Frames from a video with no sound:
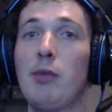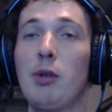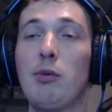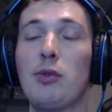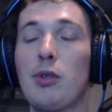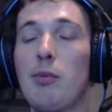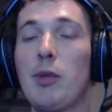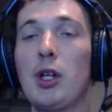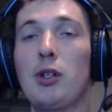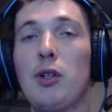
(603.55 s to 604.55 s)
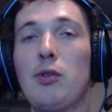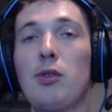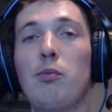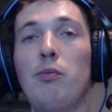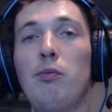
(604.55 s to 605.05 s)
I will stream that on
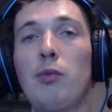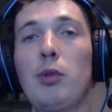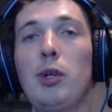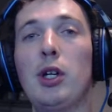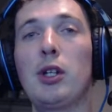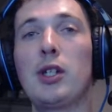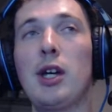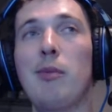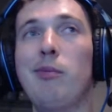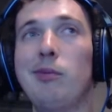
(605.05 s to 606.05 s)
YouTube. Could be a good time.